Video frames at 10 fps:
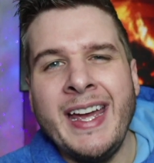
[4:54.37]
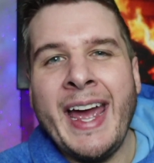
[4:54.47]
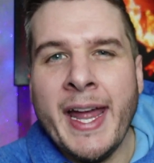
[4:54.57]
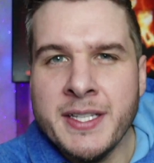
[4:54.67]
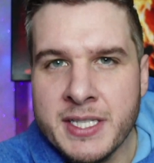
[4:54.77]

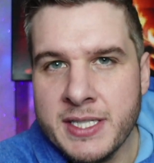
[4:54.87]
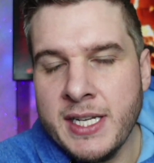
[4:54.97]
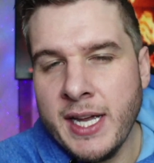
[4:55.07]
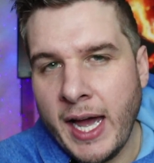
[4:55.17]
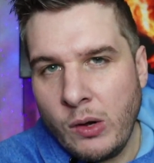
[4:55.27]
and
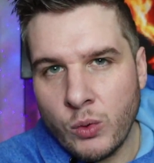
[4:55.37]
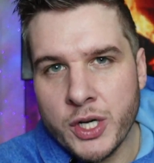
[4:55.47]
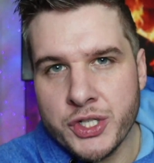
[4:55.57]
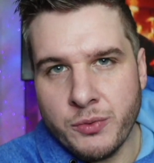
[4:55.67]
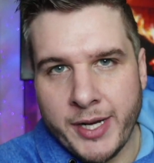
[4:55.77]
see how
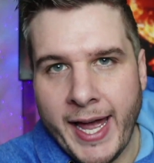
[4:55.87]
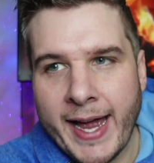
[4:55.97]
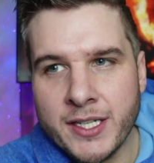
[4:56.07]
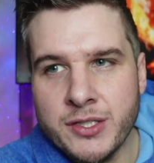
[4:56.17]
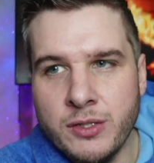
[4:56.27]
Russia
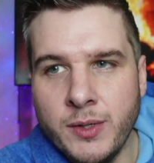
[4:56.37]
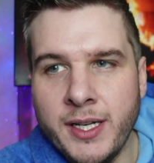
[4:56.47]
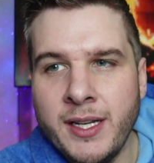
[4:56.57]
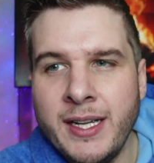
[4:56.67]
reacts to it.